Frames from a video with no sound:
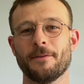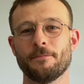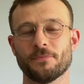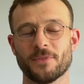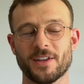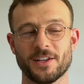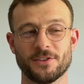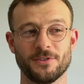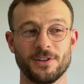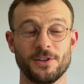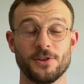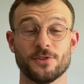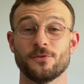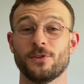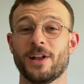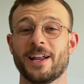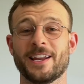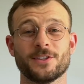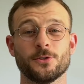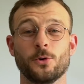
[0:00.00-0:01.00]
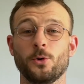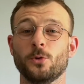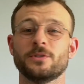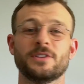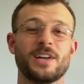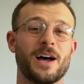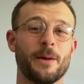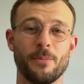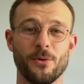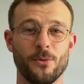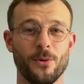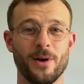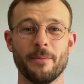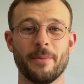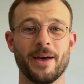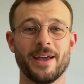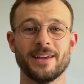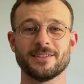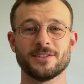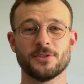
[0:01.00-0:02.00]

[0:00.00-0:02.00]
it's really useful, and it's all Tupperware based.